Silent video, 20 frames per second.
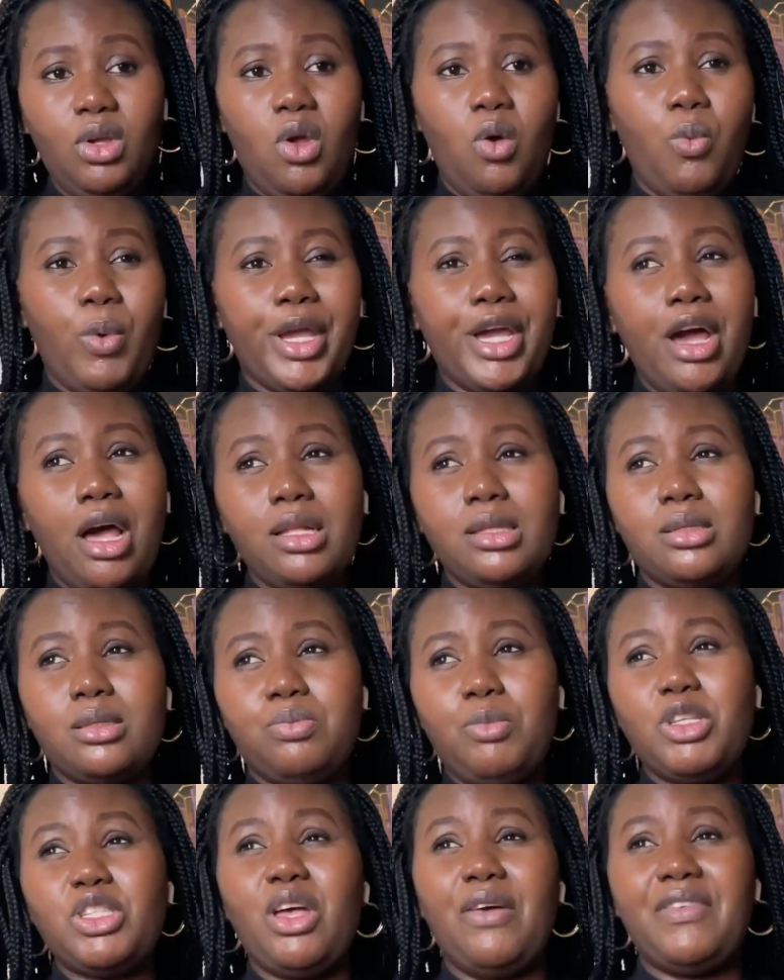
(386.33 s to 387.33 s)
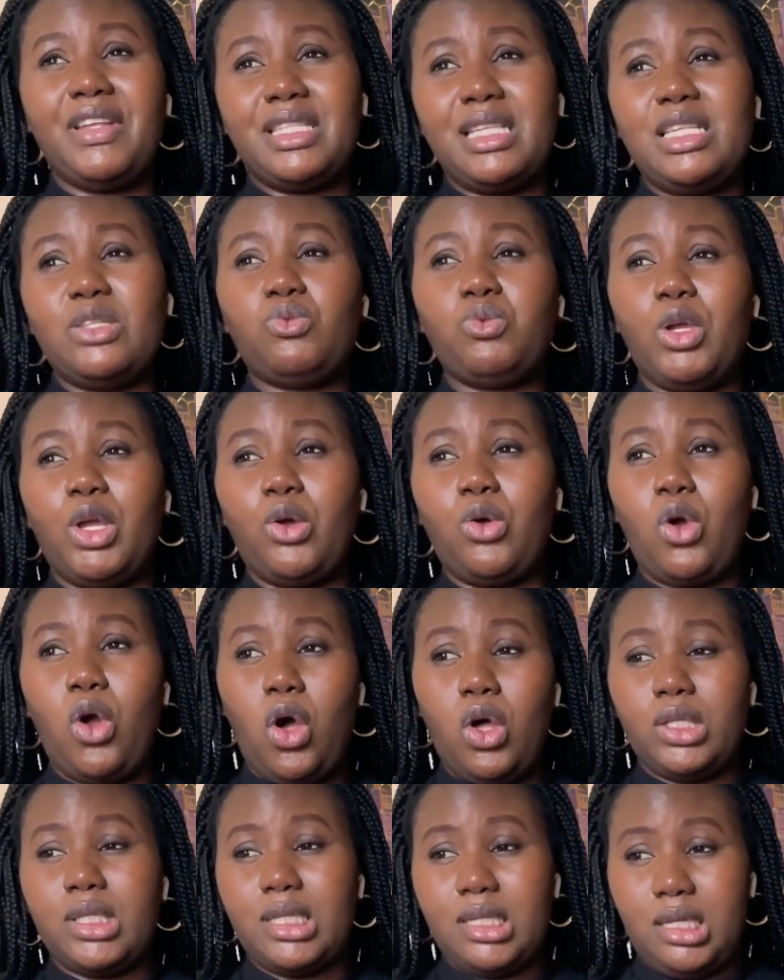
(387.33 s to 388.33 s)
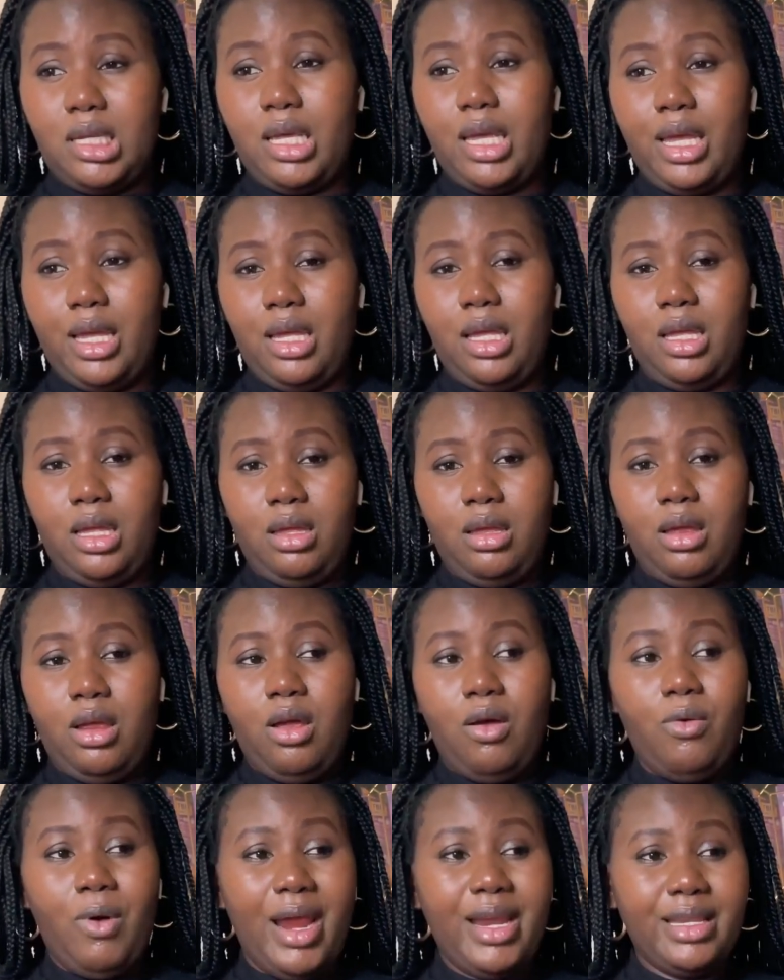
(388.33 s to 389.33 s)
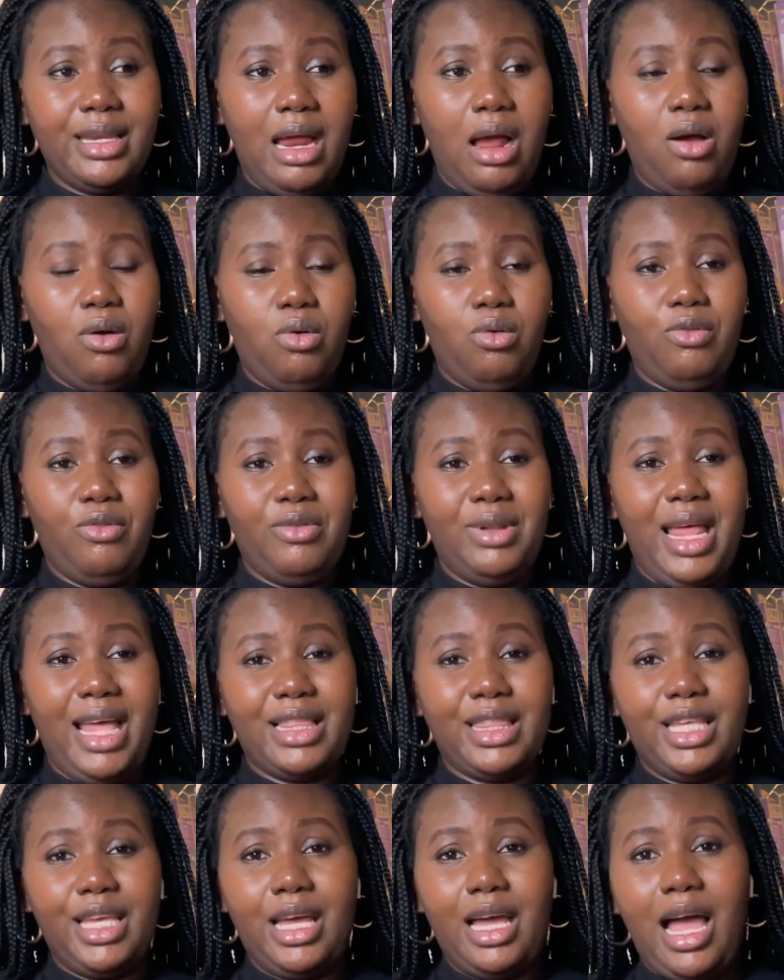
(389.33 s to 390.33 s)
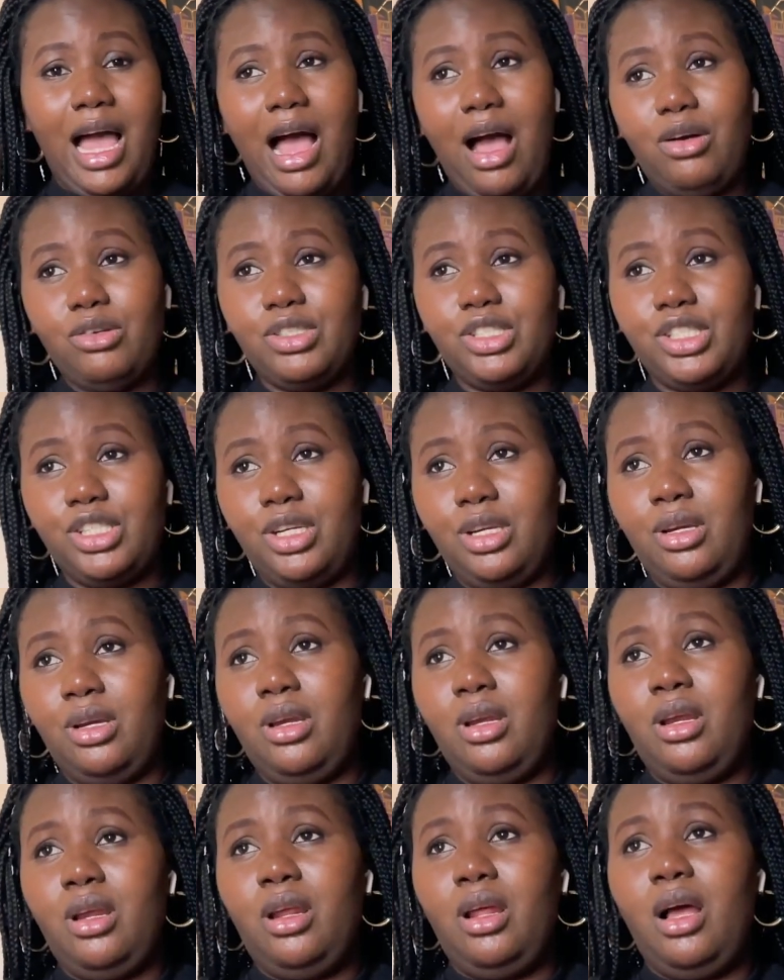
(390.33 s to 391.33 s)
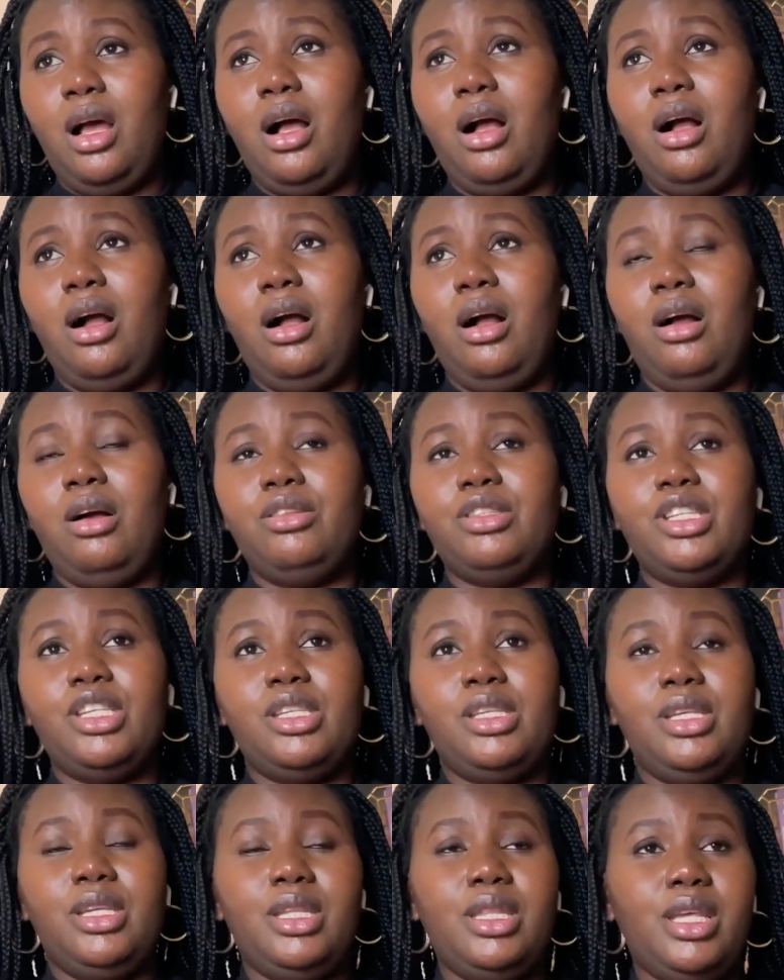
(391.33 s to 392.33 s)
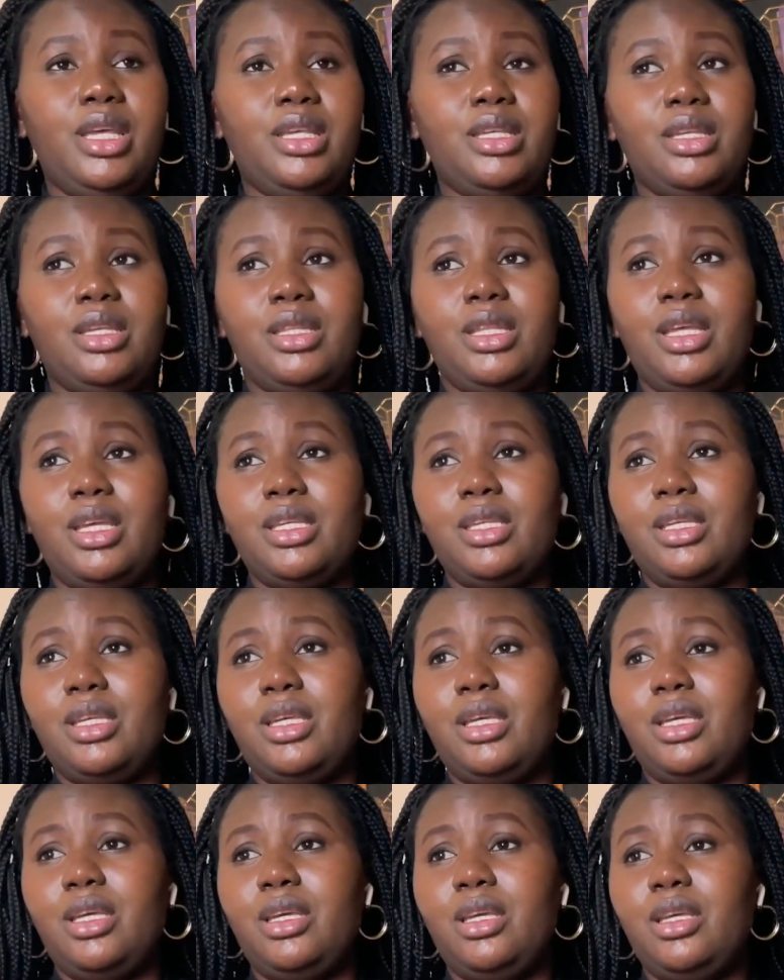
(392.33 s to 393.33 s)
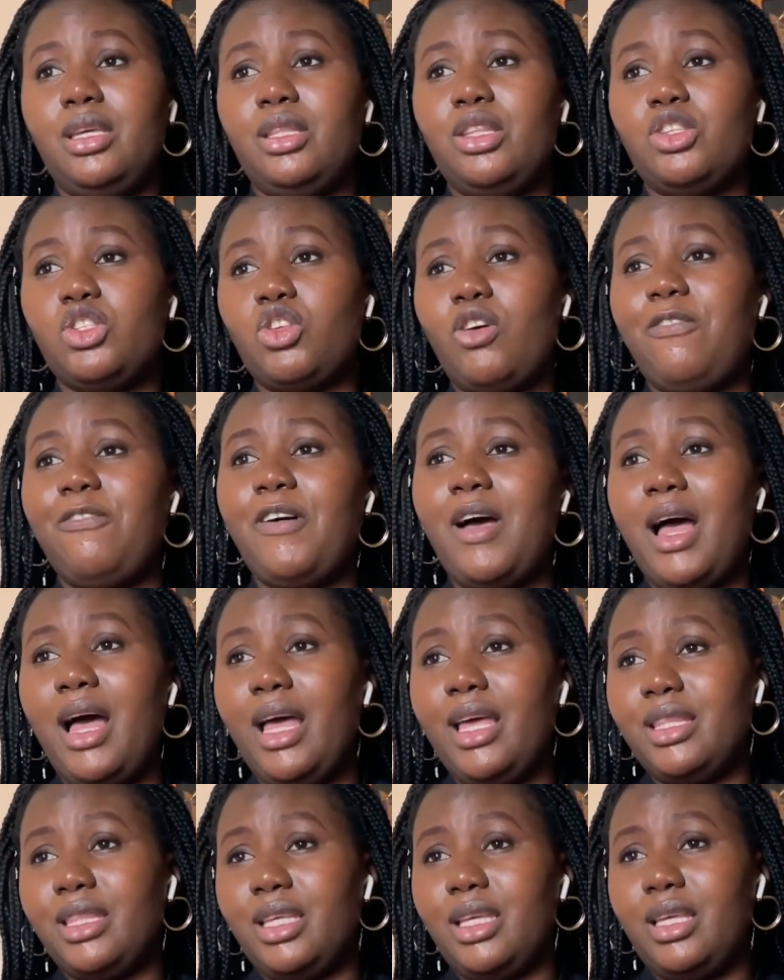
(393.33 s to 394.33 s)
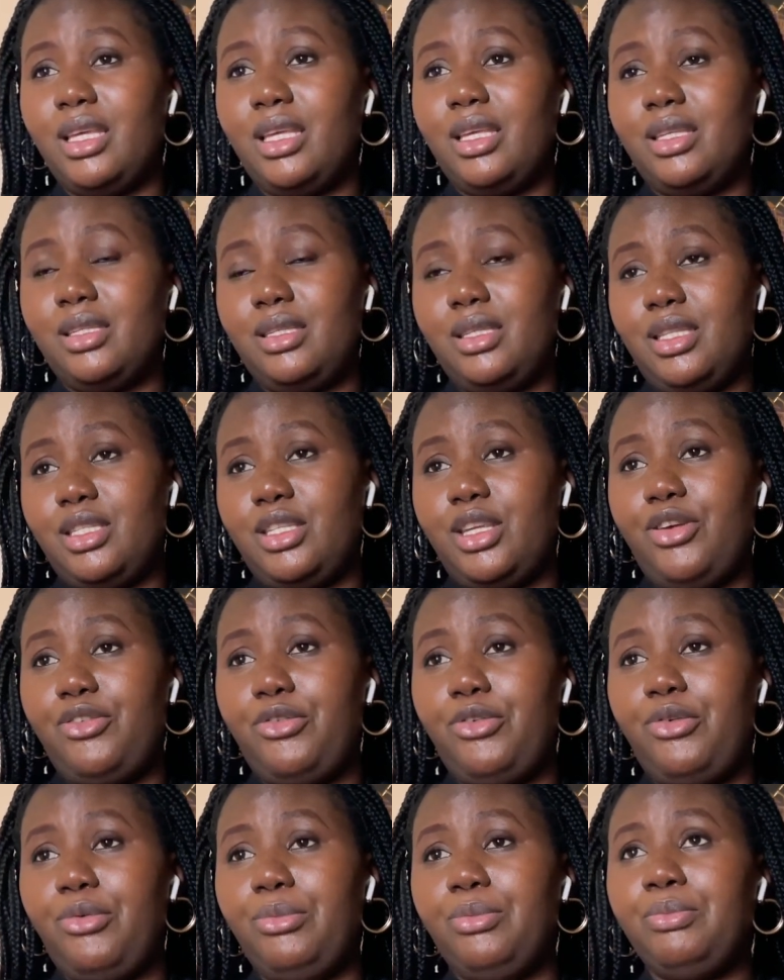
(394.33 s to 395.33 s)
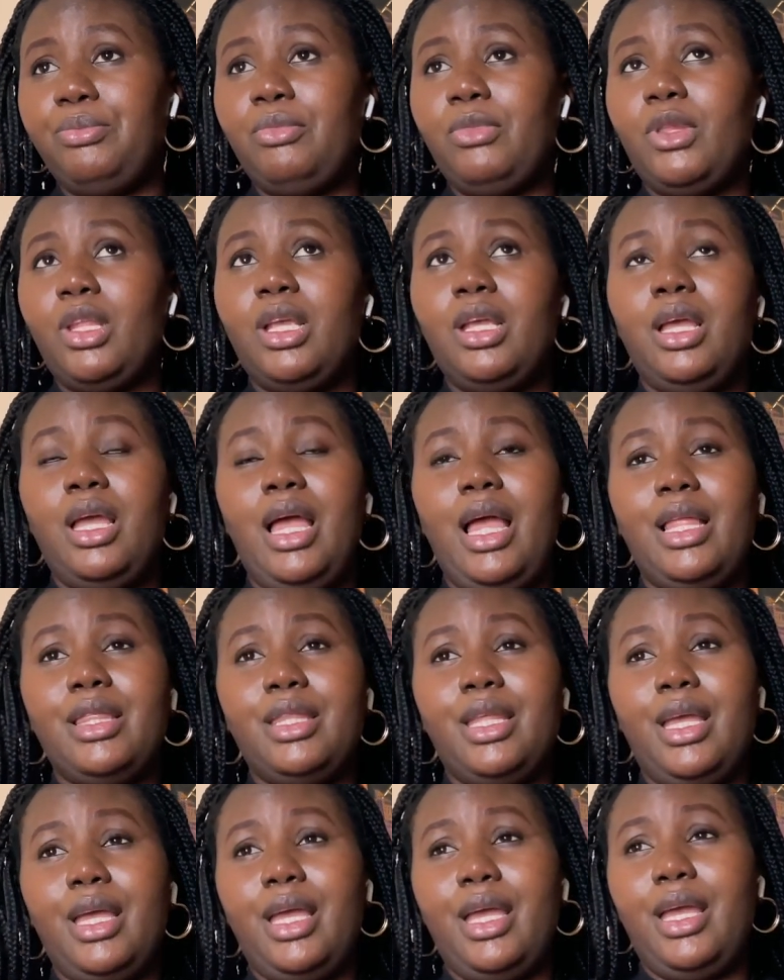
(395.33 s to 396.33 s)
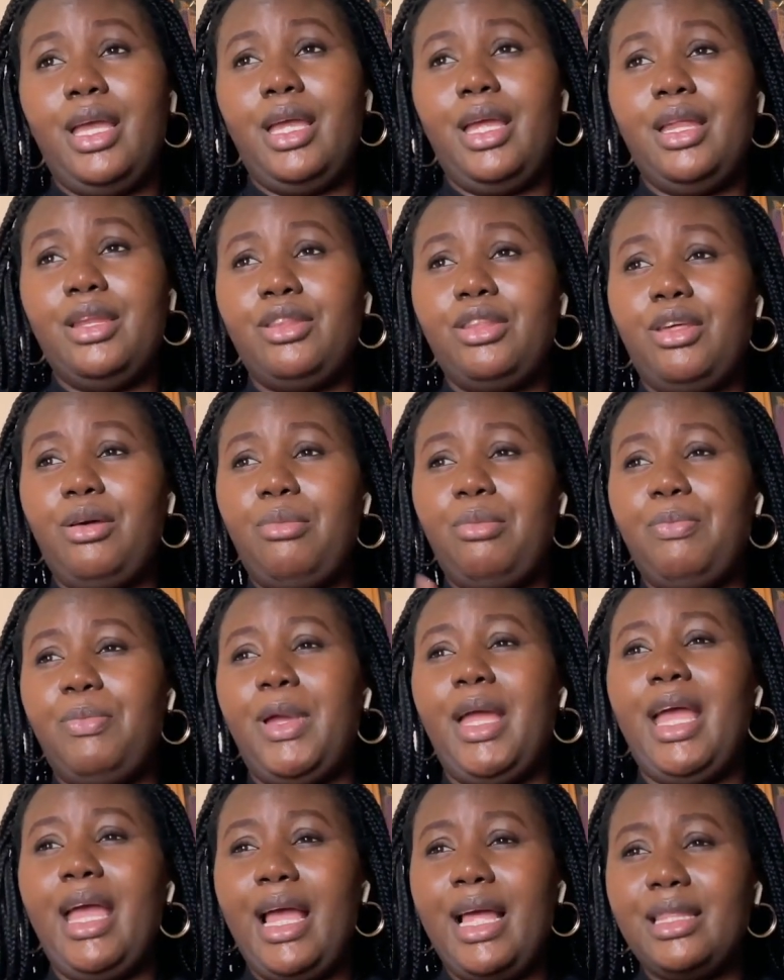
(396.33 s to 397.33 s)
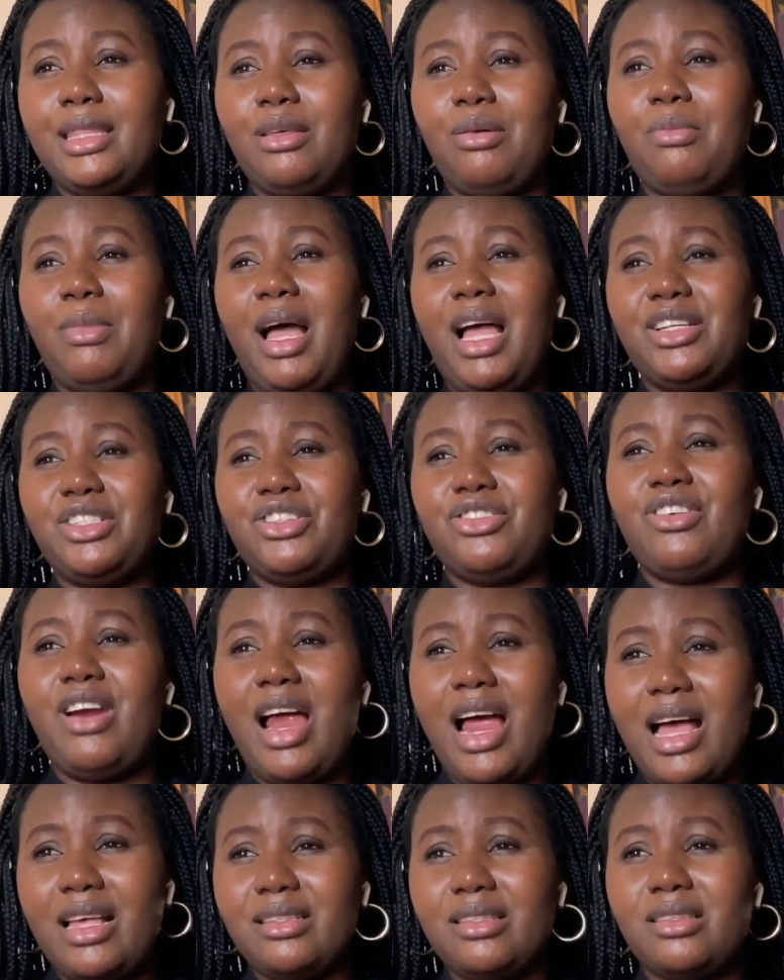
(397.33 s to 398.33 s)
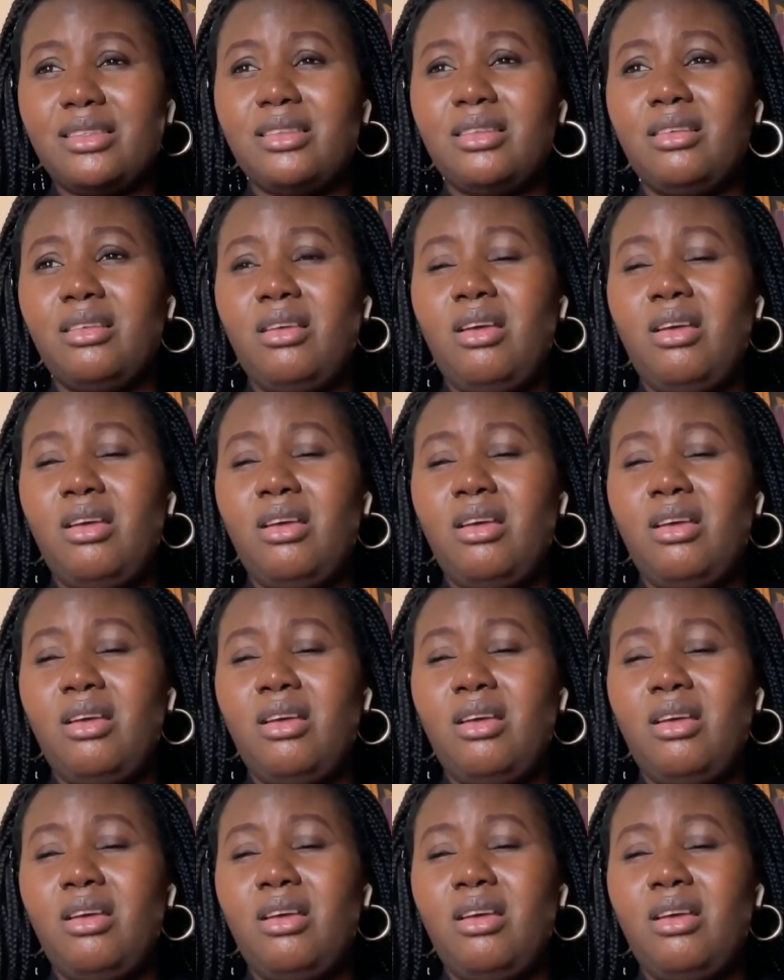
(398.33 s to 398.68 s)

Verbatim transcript: we got most of the things we got right now like the couch uh, the, the the the sofa in the sitting room and the the bed the mattress